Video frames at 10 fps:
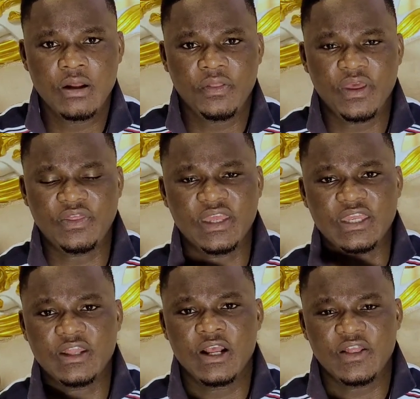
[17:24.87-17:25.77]

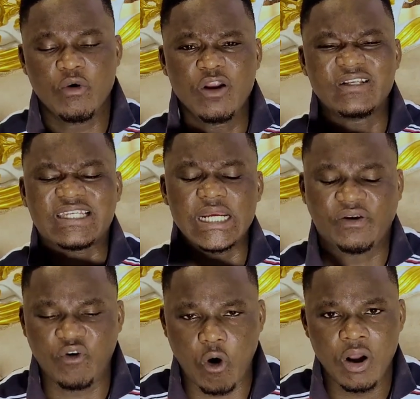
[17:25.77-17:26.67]
they want to seek
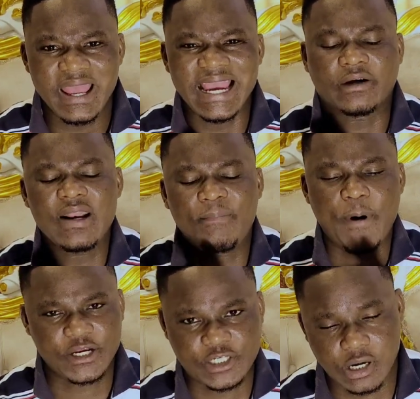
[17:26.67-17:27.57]
for a greener
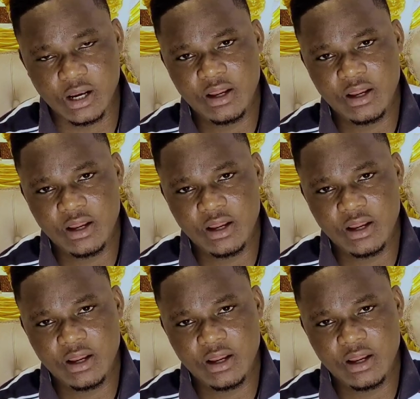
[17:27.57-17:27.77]
pasture